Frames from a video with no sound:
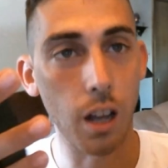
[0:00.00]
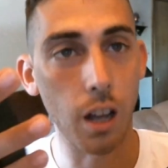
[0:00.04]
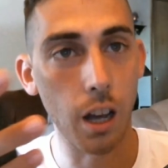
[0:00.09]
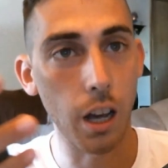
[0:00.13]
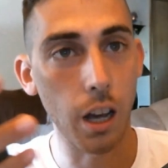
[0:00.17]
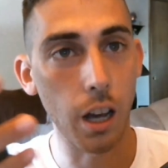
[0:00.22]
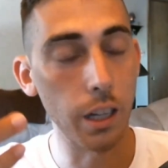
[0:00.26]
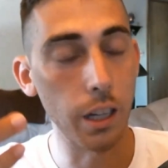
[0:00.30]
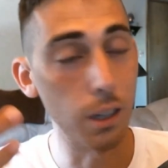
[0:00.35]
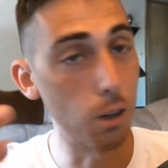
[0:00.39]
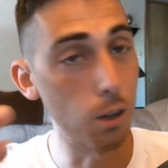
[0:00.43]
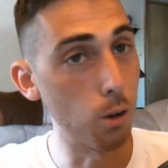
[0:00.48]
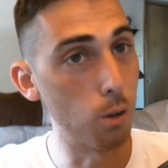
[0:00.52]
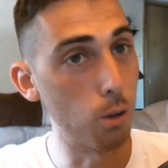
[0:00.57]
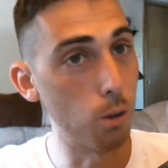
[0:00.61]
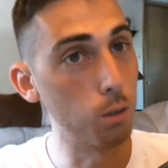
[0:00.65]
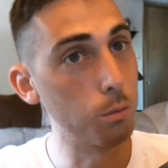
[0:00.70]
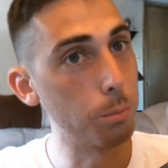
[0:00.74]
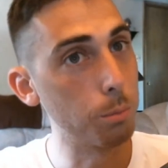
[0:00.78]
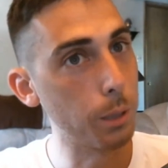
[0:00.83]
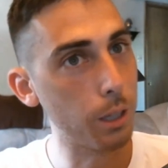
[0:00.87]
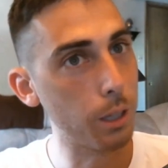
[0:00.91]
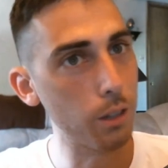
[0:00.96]
I
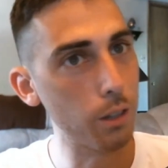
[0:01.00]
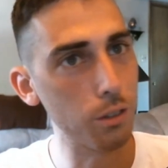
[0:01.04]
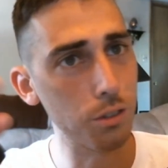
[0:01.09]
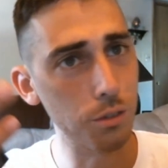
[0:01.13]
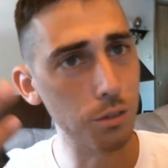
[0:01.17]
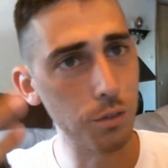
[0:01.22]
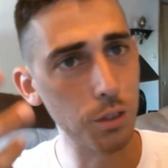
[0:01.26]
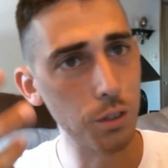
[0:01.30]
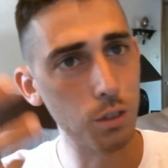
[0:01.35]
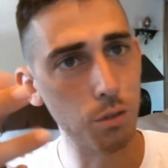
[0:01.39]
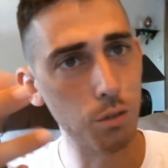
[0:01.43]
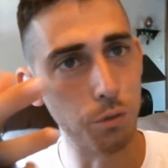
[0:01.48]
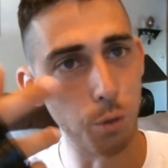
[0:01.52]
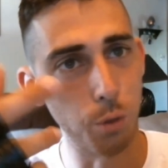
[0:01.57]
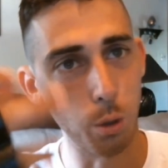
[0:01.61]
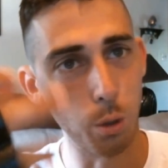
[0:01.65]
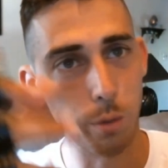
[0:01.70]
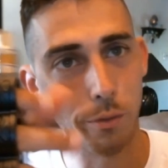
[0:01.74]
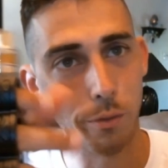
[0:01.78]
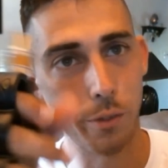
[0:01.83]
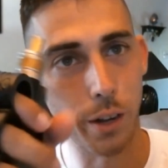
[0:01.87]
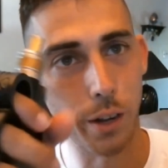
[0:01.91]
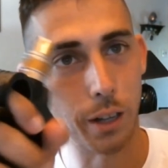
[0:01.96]
own because of its
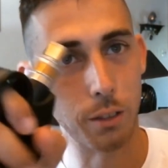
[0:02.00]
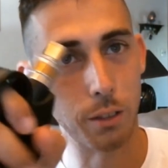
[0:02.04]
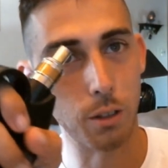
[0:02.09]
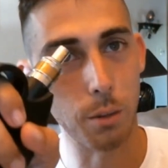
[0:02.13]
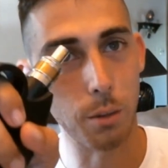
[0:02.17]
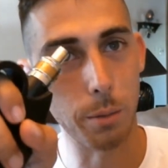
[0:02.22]
form factor.